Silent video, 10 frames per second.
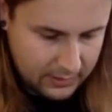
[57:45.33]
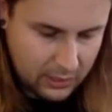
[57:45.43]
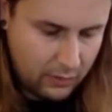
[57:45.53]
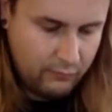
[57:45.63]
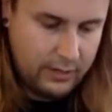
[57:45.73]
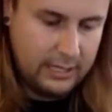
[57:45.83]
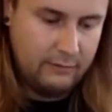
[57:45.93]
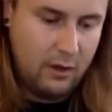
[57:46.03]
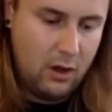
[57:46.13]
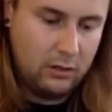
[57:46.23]
it's gone really
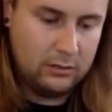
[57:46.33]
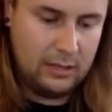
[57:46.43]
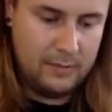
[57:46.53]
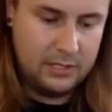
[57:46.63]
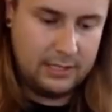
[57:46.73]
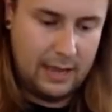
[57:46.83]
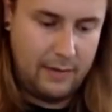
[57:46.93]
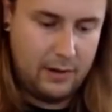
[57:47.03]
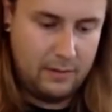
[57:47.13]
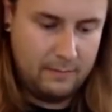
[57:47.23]
wrong. Let me just
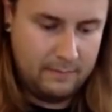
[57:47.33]
carry on.